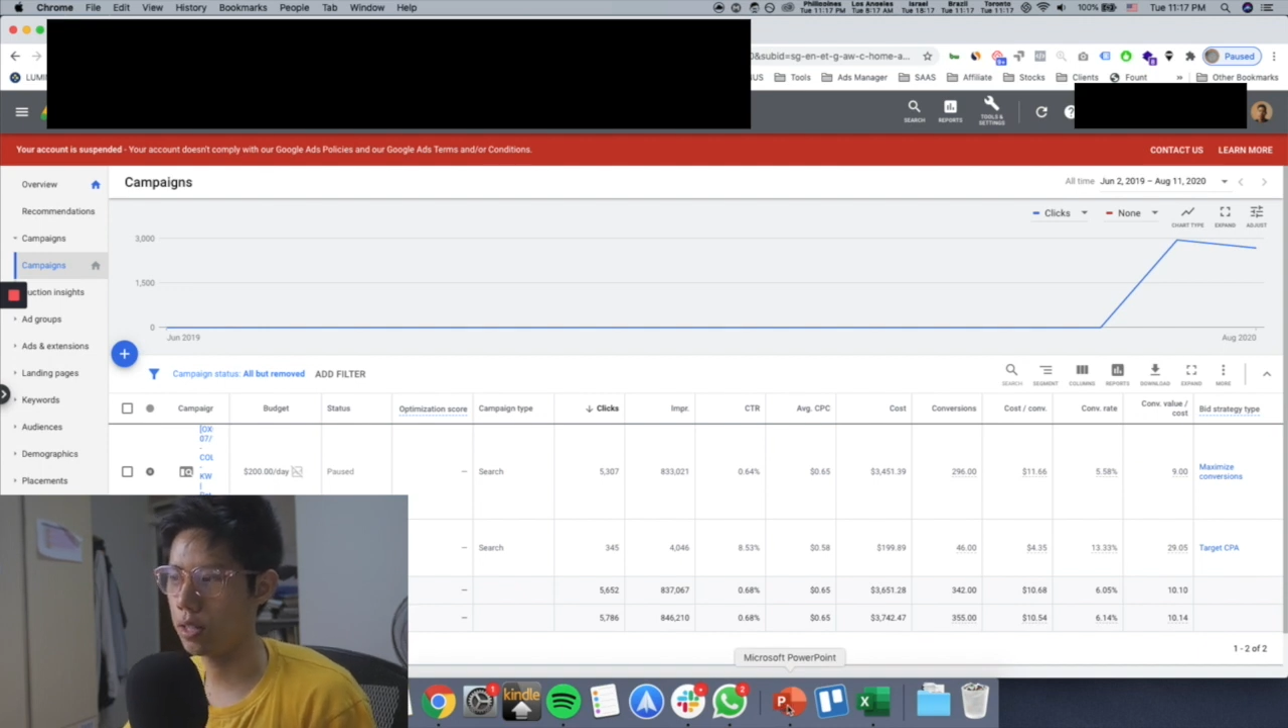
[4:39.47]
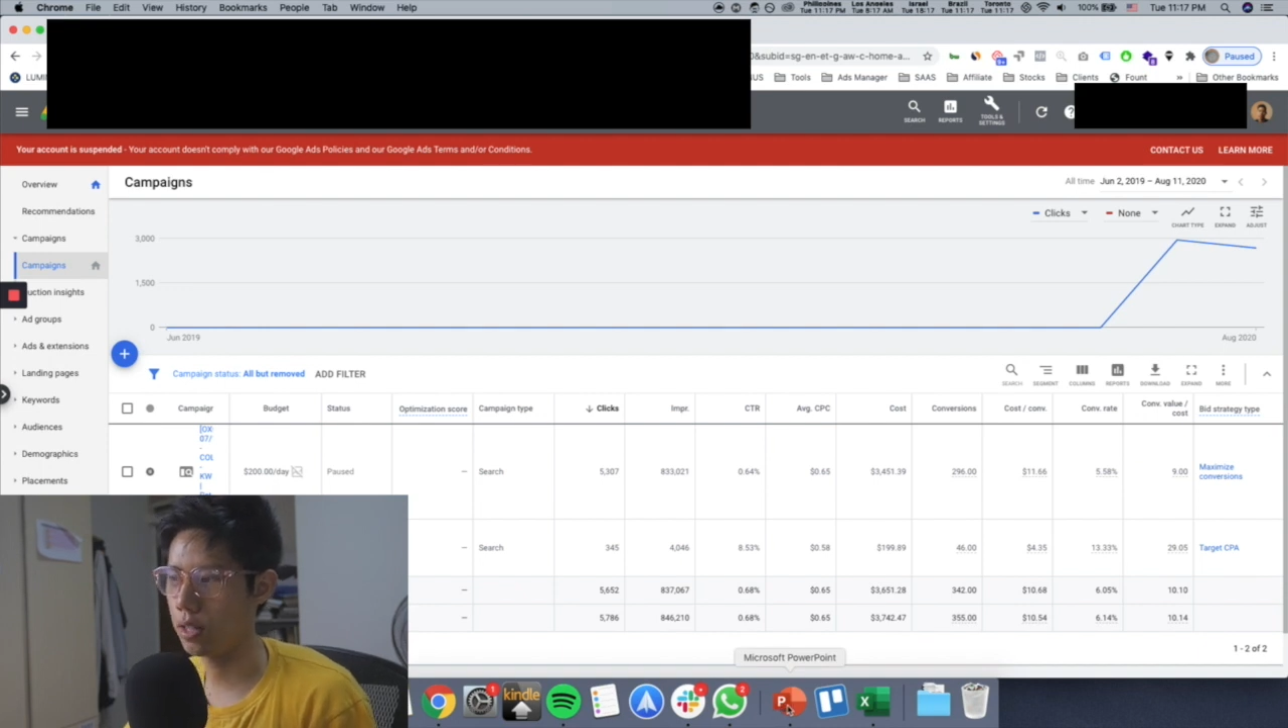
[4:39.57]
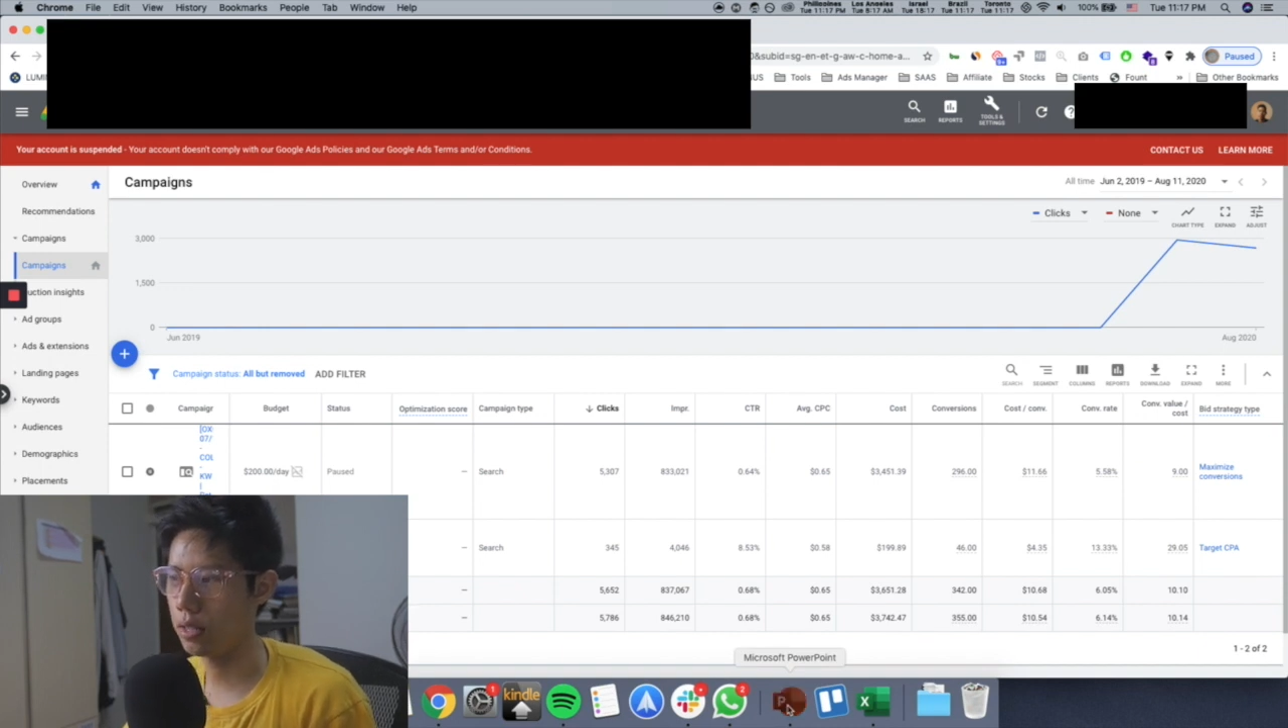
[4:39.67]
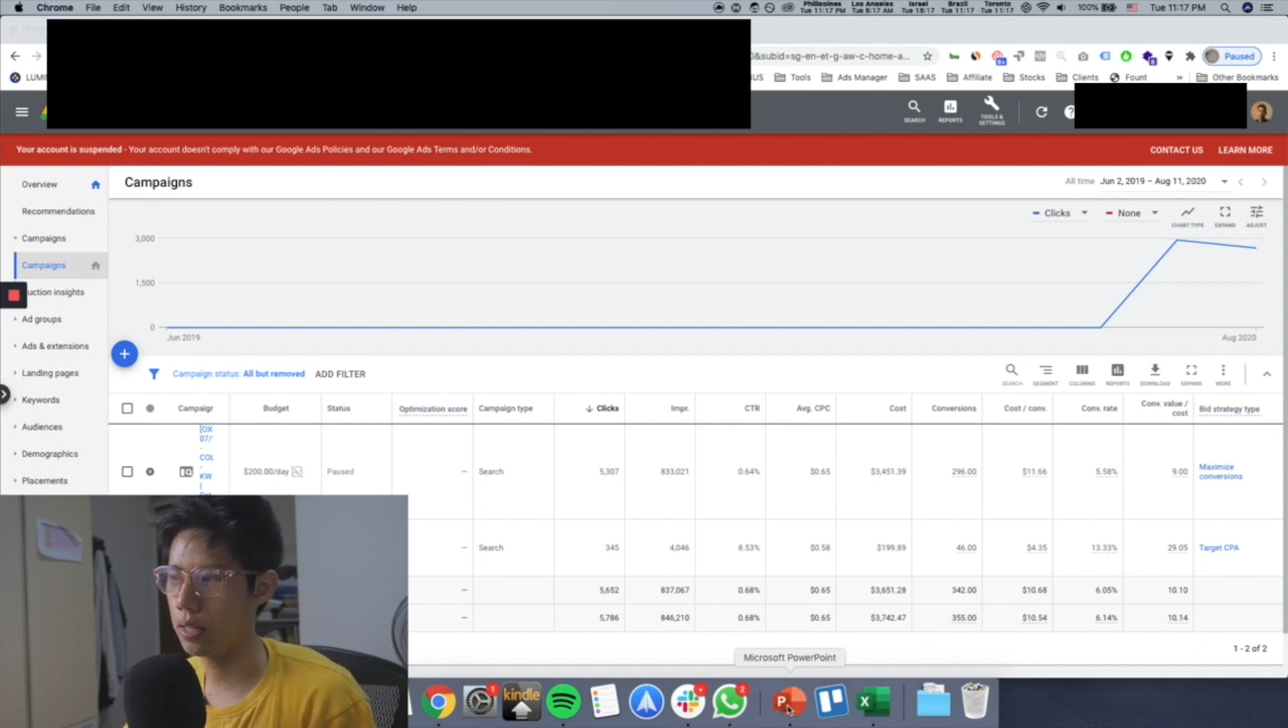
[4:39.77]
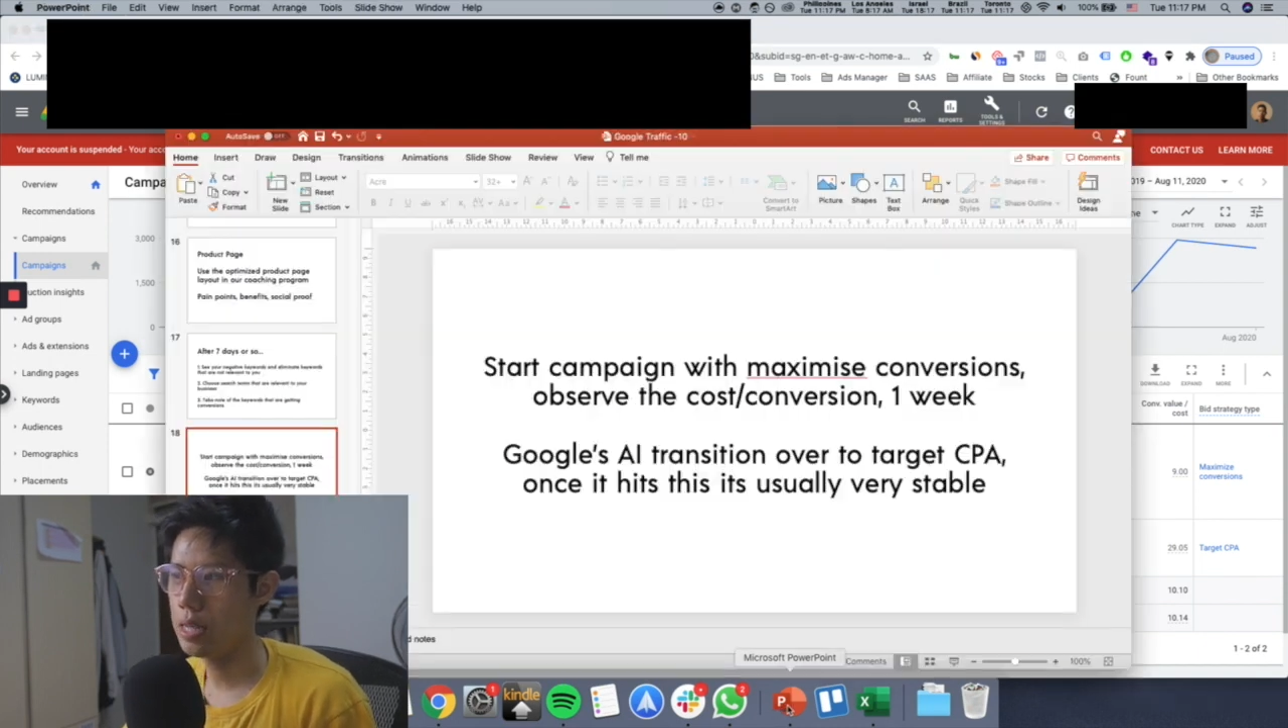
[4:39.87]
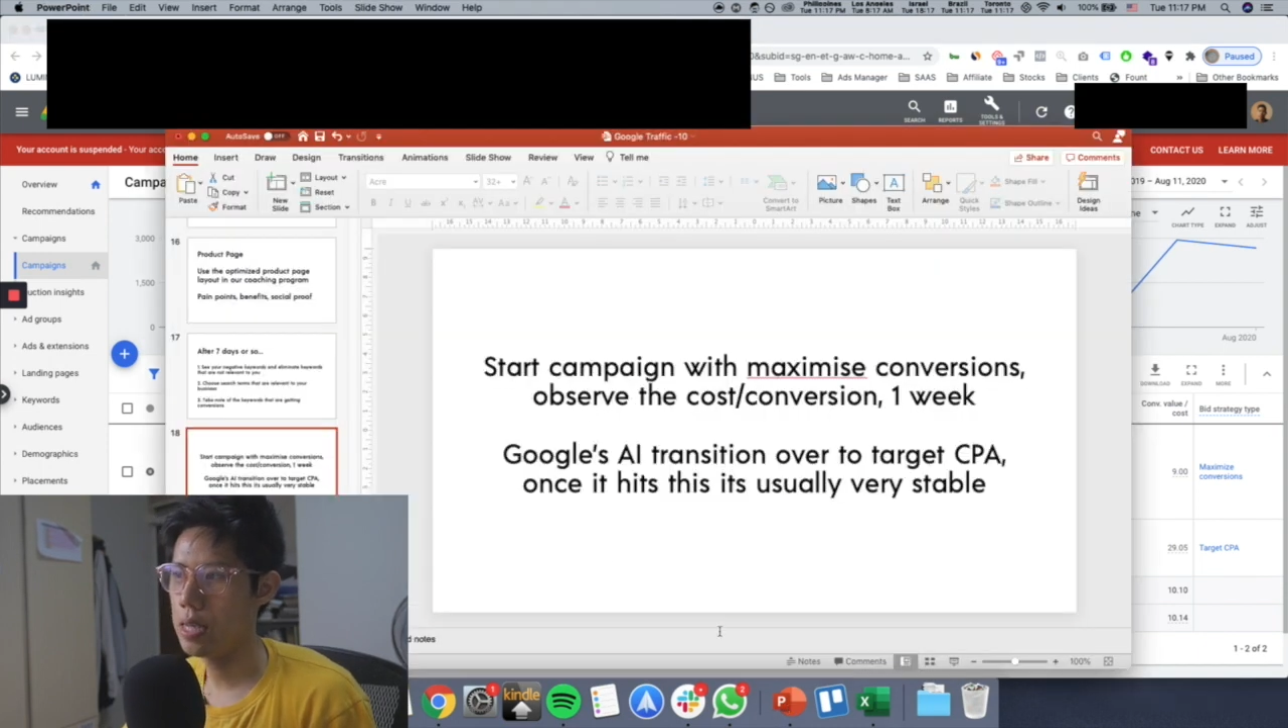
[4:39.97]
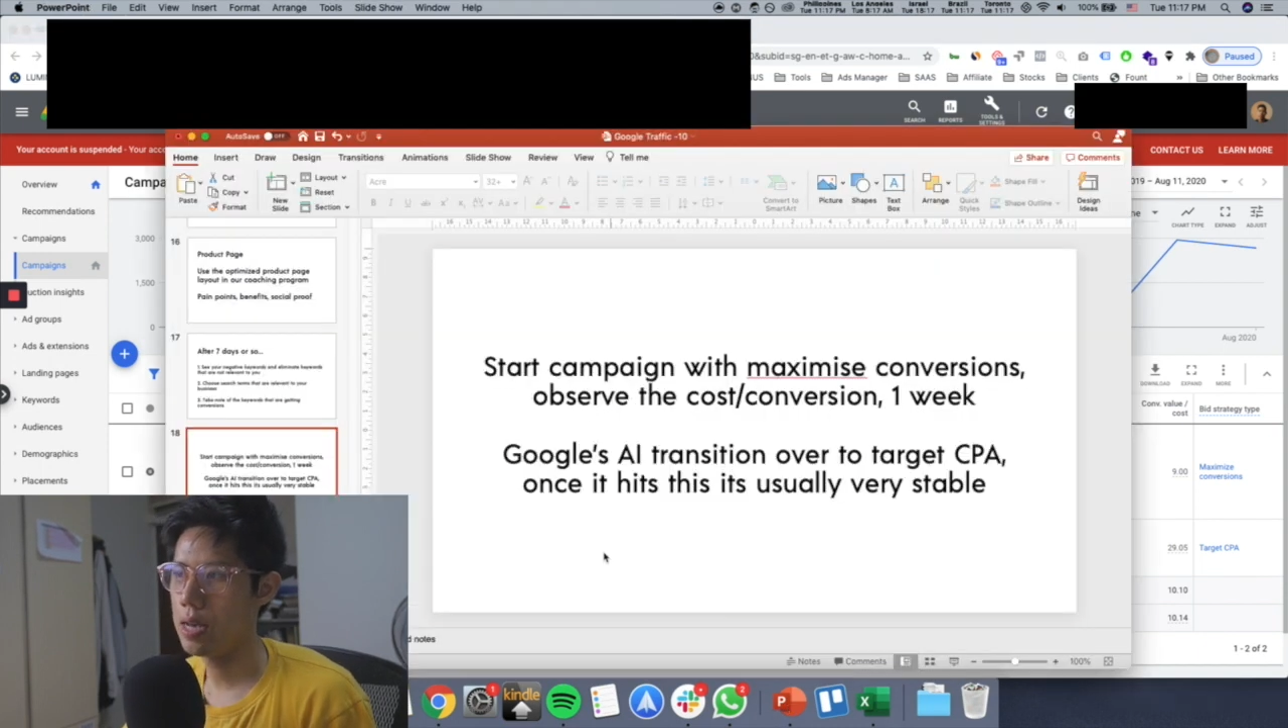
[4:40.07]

didn't